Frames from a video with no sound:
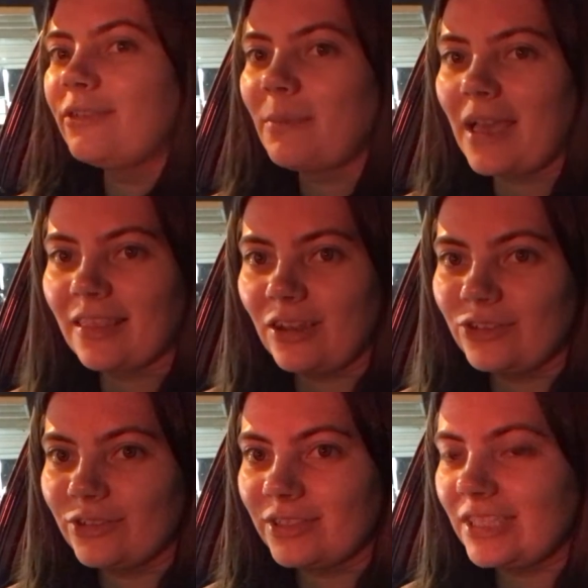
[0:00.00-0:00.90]
for a
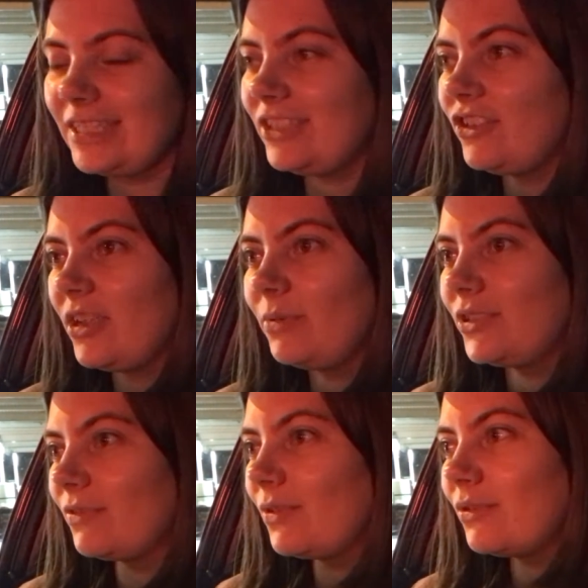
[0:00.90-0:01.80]
pathological CTG, which
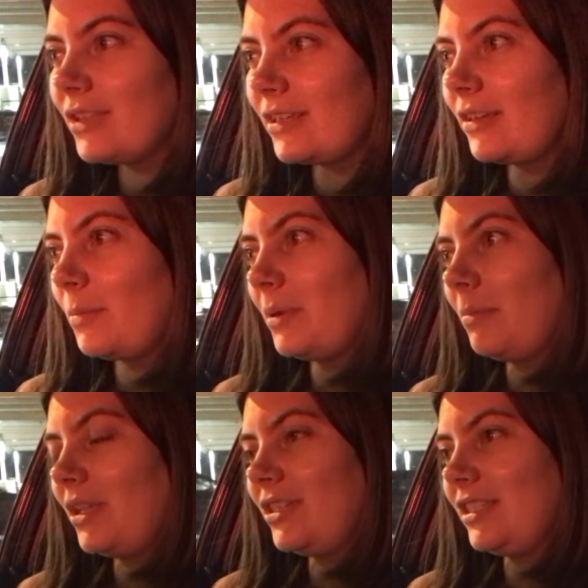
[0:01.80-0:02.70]
of course ended up in
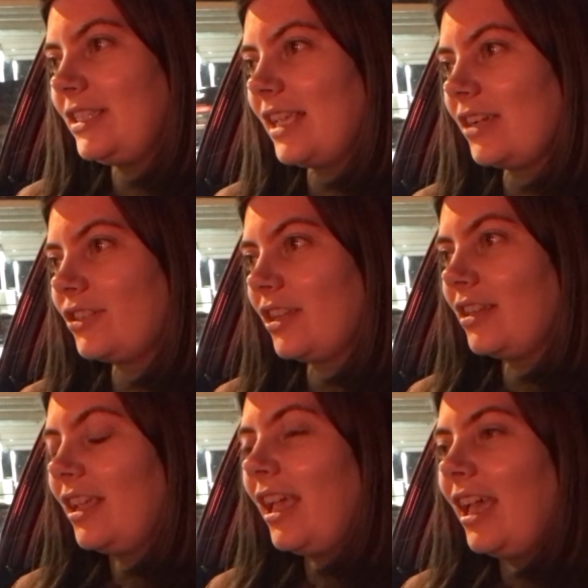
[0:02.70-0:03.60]
emergency section,
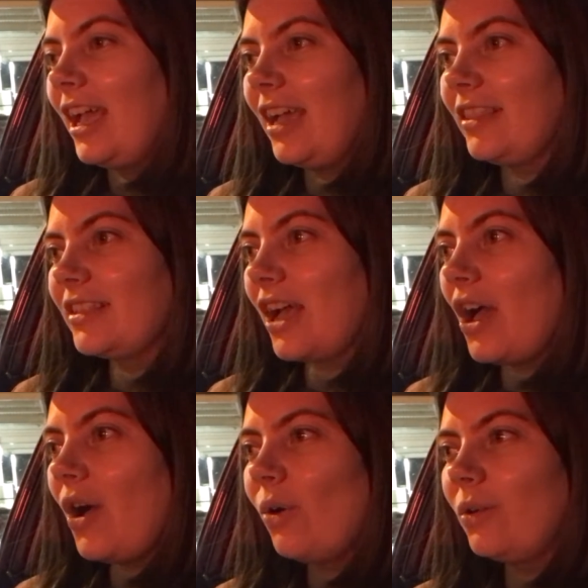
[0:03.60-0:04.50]
and there's a
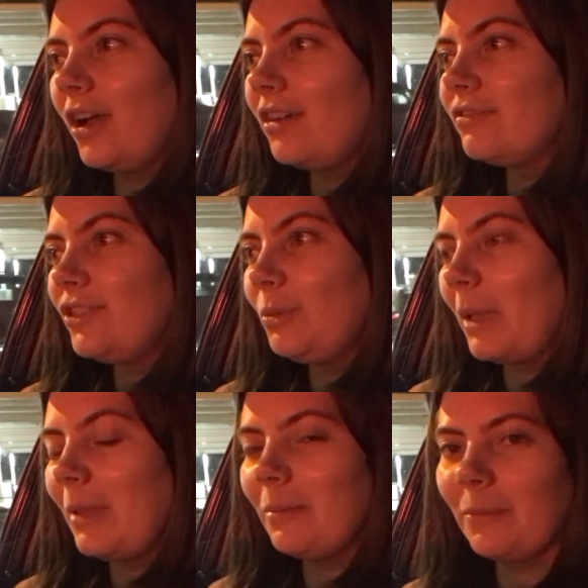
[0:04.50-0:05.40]
whole lot of new
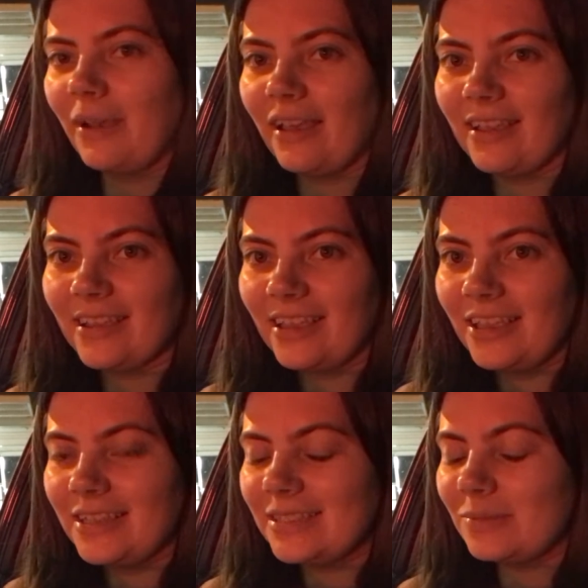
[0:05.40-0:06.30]
paperwork,
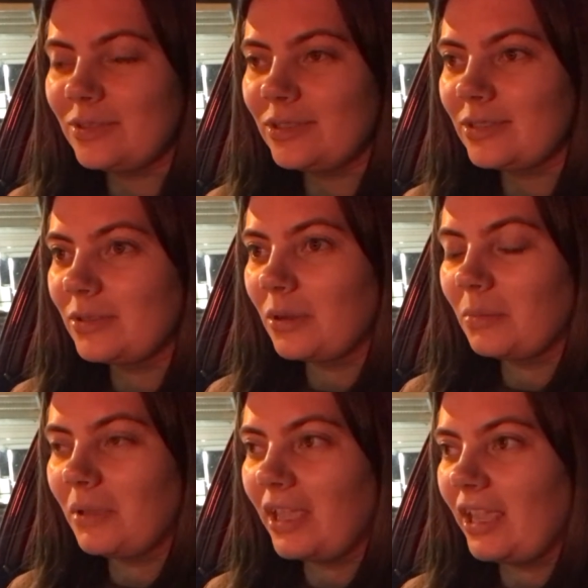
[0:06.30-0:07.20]
so it just
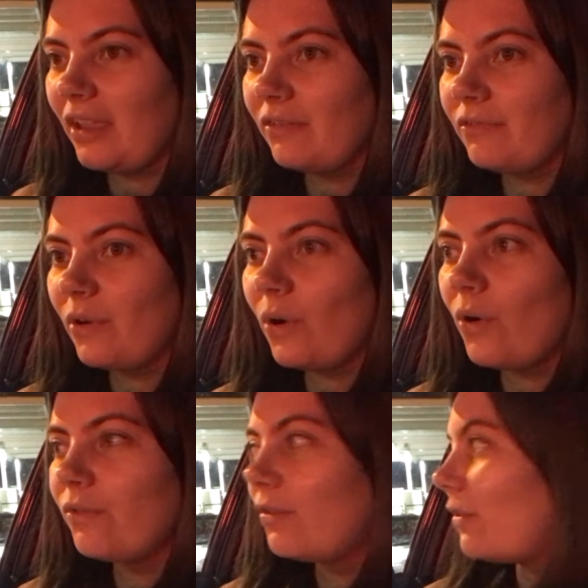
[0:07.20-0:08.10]
took me
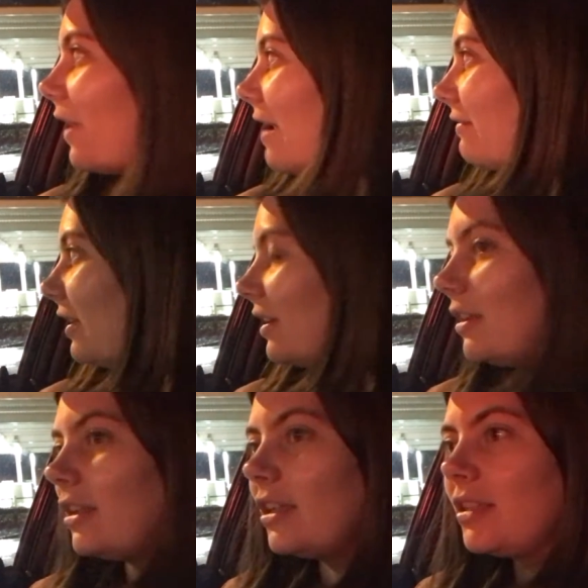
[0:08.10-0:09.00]
forever
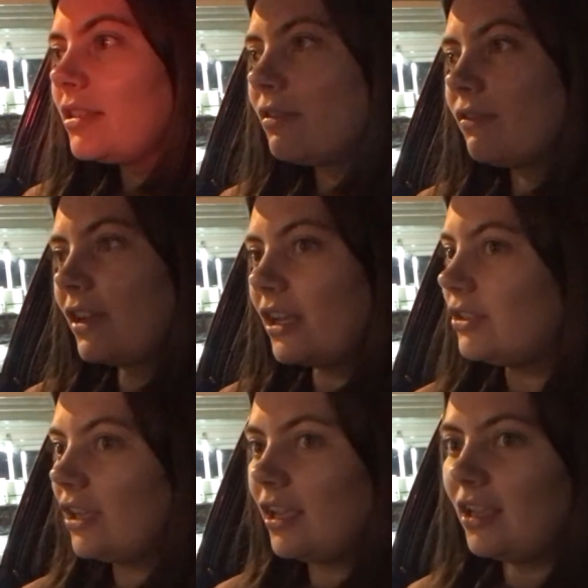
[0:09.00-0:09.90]
to
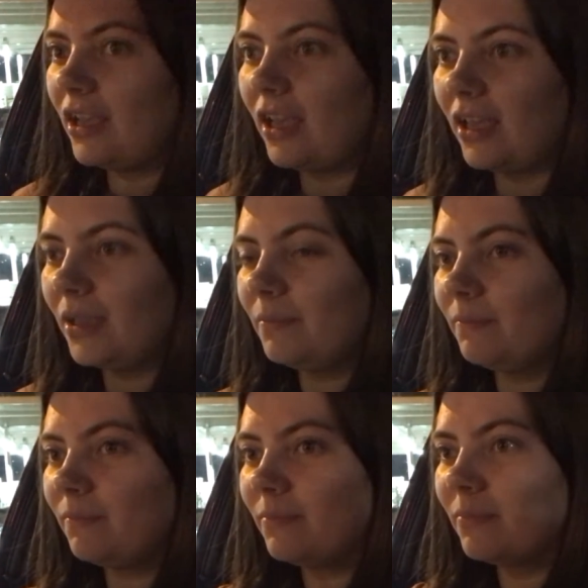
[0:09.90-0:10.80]
finish it,
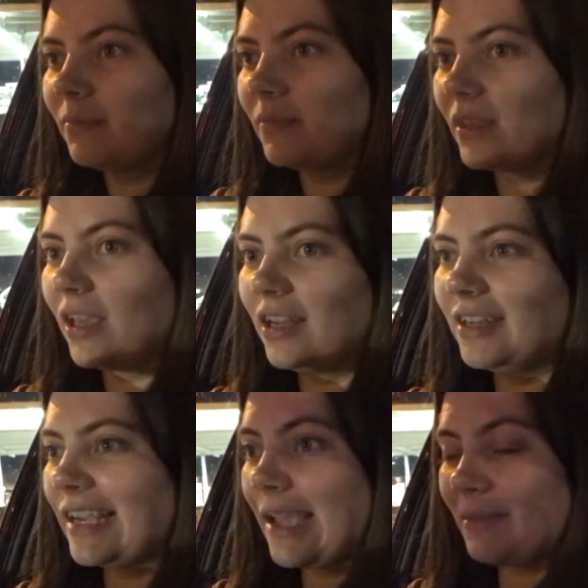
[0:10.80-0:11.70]
and I
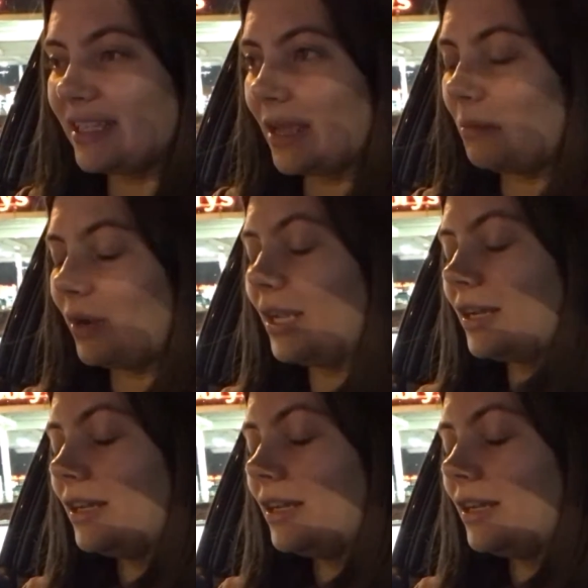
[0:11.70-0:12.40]
didn't get my second break.